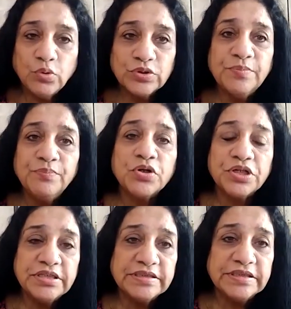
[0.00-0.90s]
Most
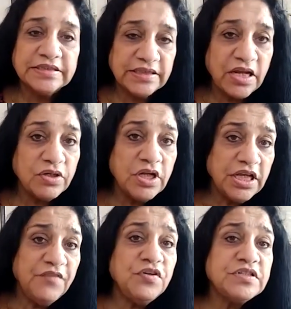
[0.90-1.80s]
important is listen. Now,
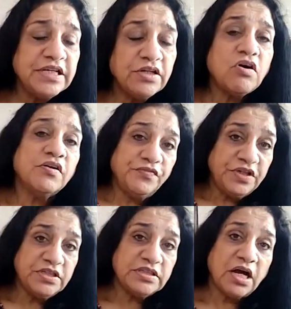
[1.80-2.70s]
if you're saying
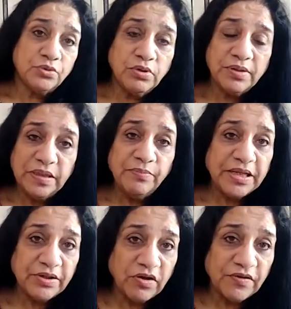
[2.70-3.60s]
confidence, how do I build
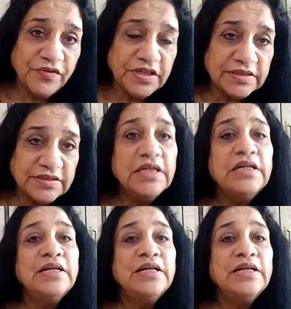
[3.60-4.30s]
my confidence?